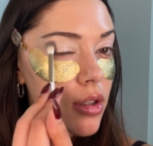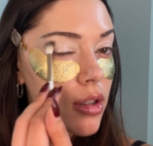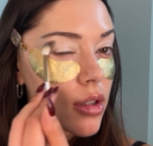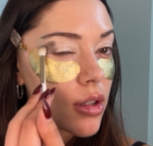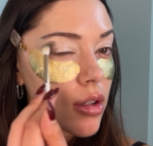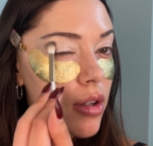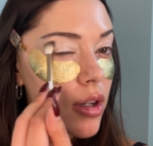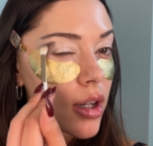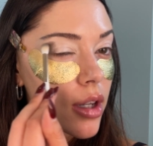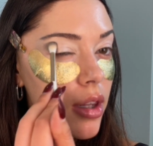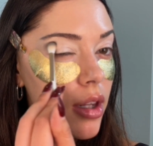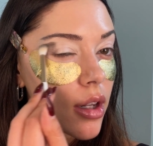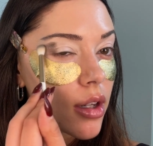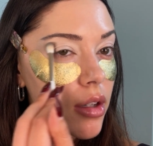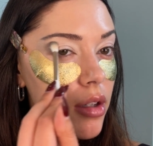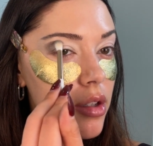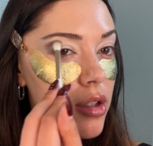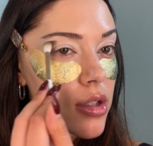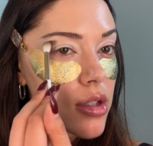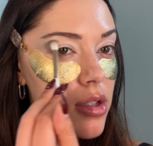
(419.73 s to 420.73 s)
Okay, that
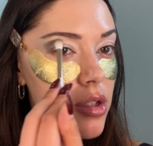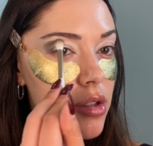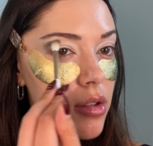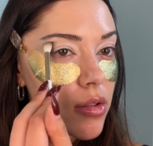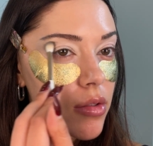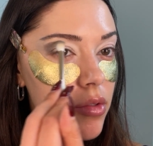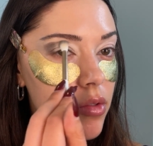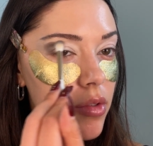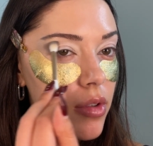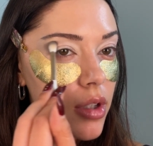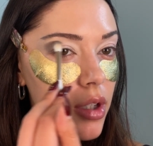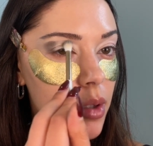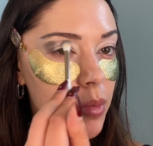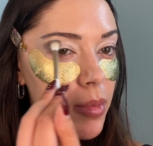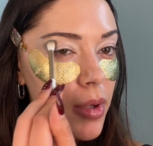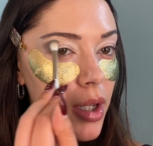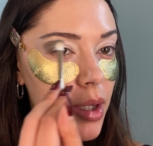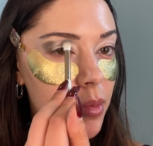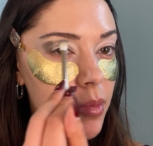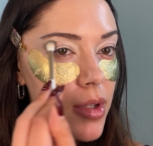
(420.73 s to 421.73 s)
looks really
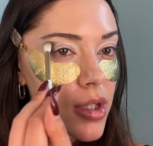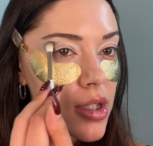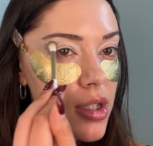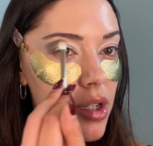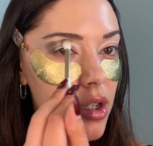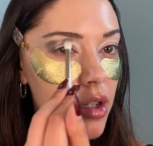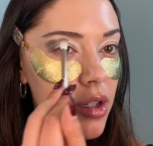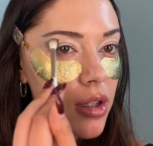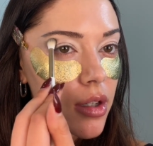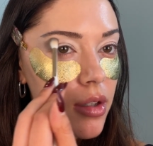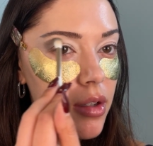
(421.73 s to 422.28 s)
pigmented.